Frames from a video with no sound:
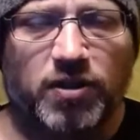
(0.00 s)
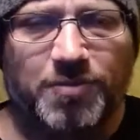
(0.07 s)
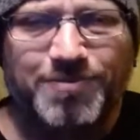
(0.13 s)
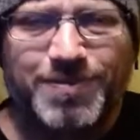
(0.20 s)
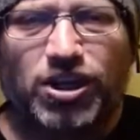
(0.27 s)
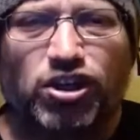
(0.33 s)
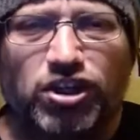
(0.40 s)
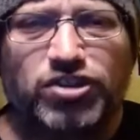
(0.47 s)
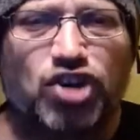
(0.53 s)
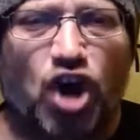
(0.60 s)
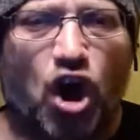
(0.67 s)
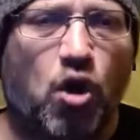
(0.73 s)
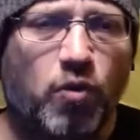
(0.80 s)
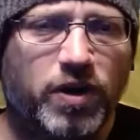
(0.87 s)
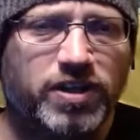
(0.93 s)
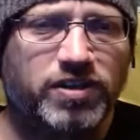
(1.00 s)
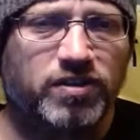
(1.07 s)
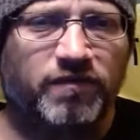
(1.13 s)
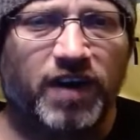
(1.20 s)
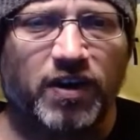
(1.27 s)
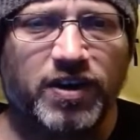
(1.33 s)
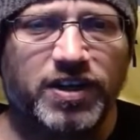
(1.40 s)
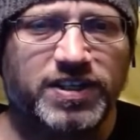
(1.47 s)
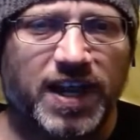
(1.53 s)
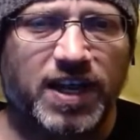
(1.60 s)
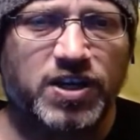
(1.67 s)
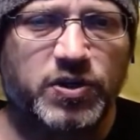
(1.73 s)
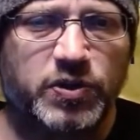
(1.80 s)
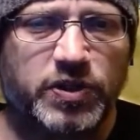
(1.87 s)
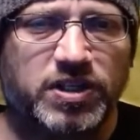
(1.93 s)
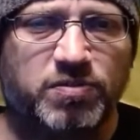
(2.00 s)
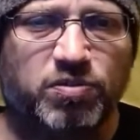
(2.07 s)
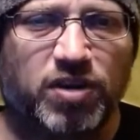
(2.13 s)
middle is always a very dangerous